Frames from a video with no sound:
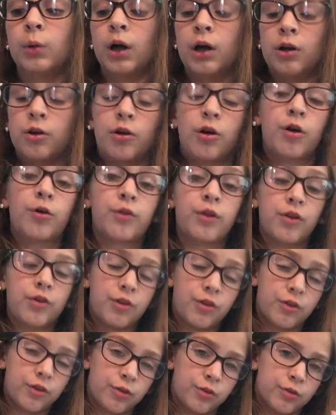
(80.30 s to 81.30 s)
I know
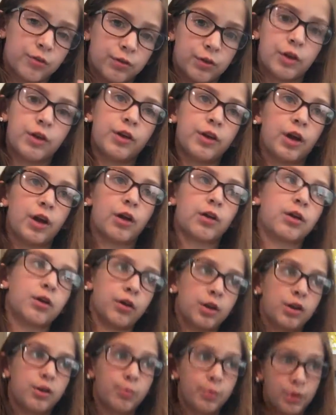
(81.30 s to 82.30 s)
this is really not
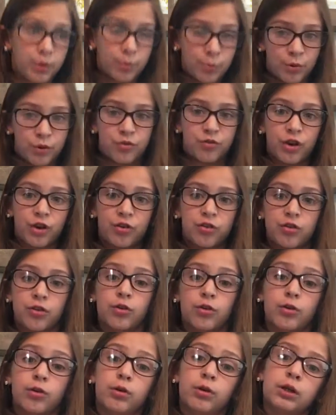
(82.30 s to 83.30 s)
going to be
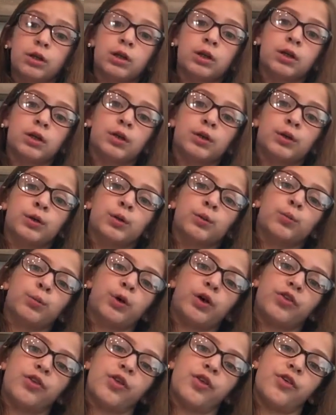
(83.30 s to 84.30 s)
professional,
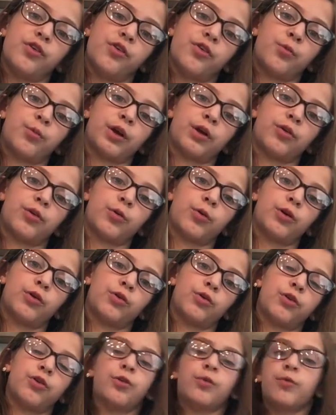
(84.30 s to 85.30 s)
but this is what I'm going
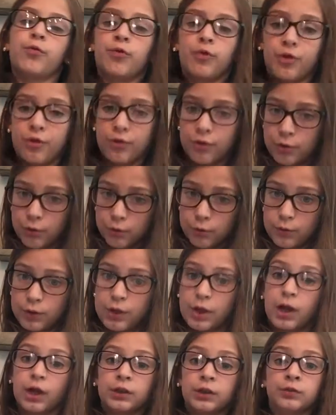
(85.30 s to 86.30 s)
to do. So
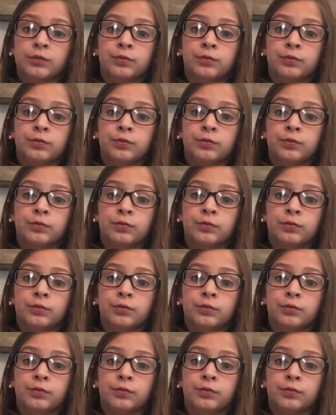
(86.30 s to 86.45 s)
yeah.